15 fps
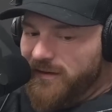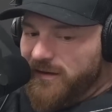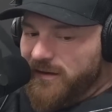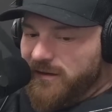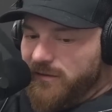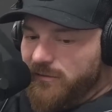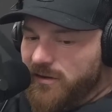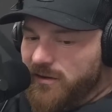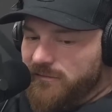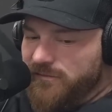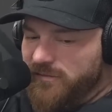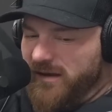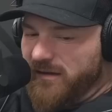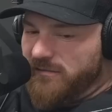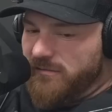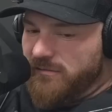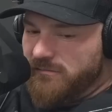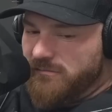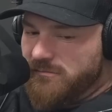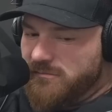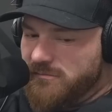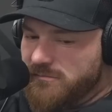you're like, Flex,
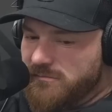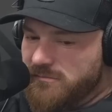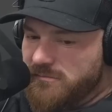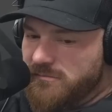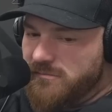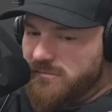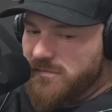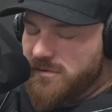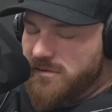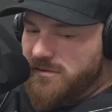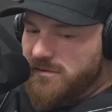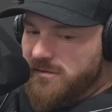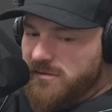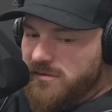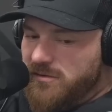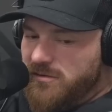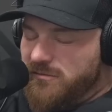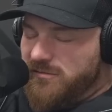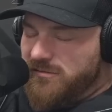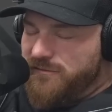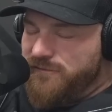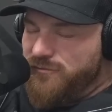you know,
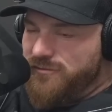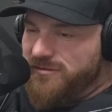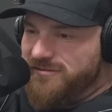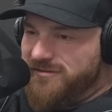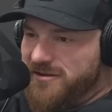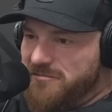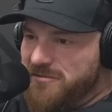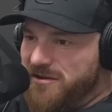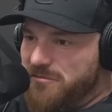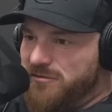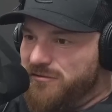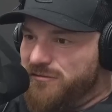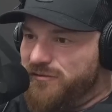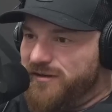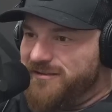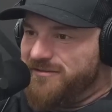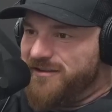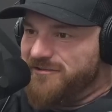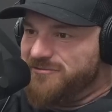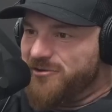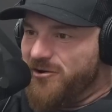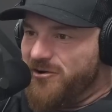it's the first time anybody fed
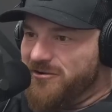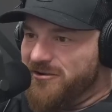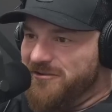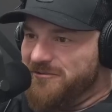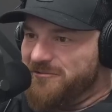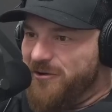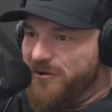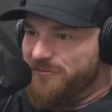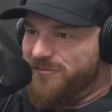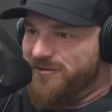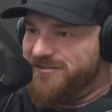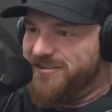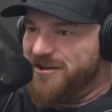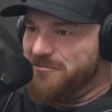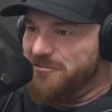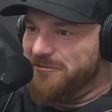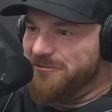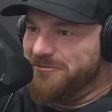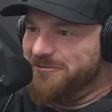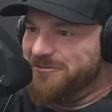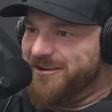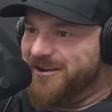that dog off the
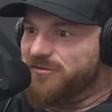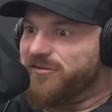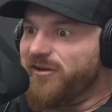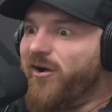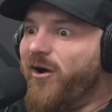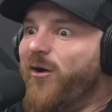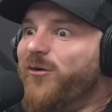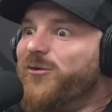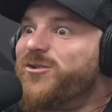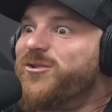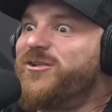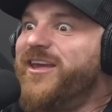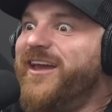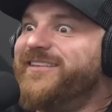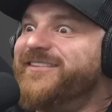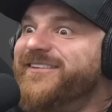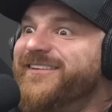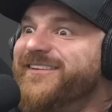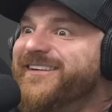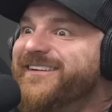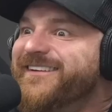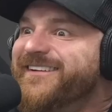table. I was like, oh shit,
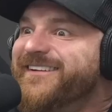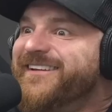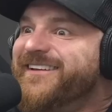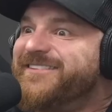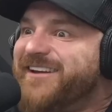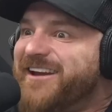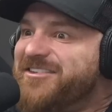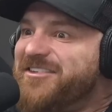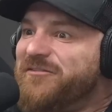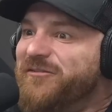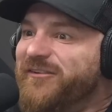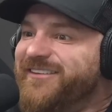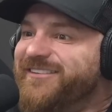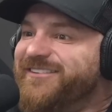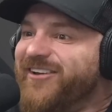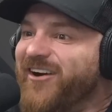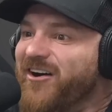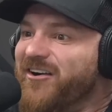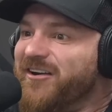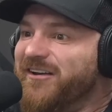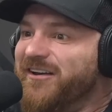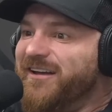did I just feed the
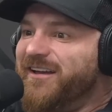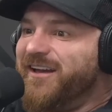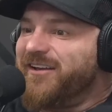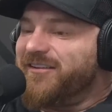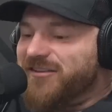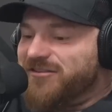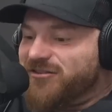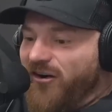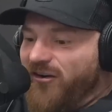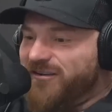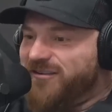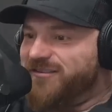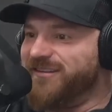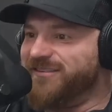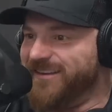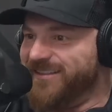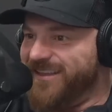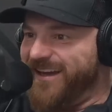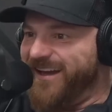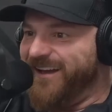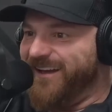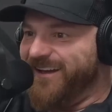dog? Because the dog was sitting
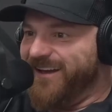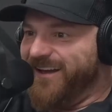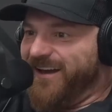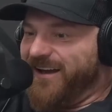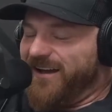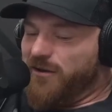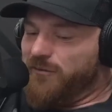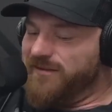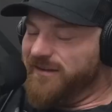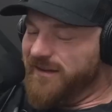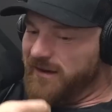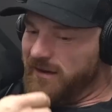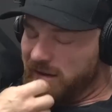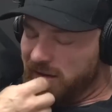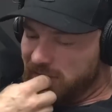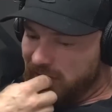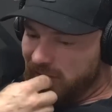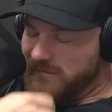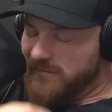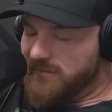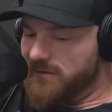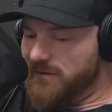there, and I was eating like
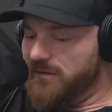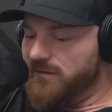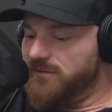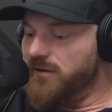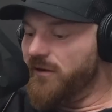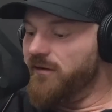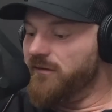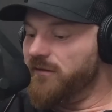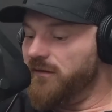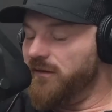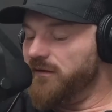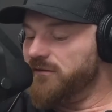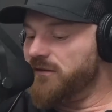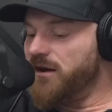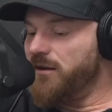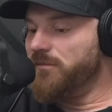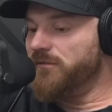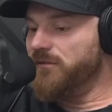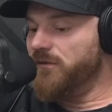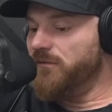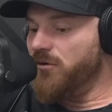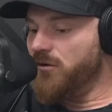this, and this dog is an
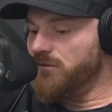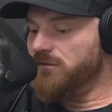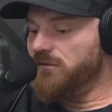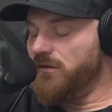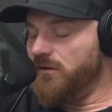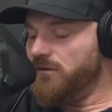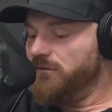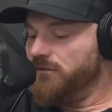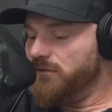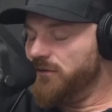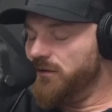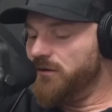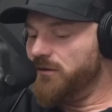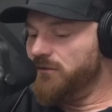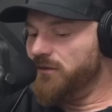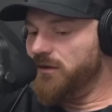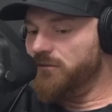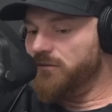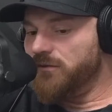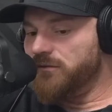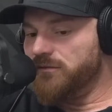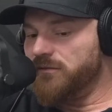absolute monster. You know, it
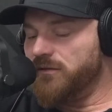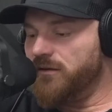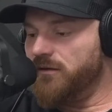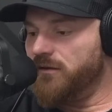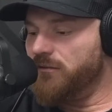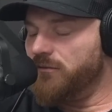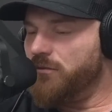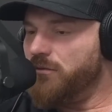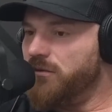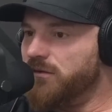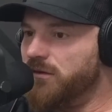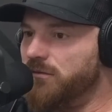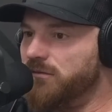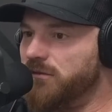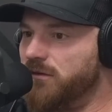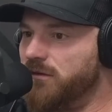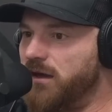was, what was it? It was an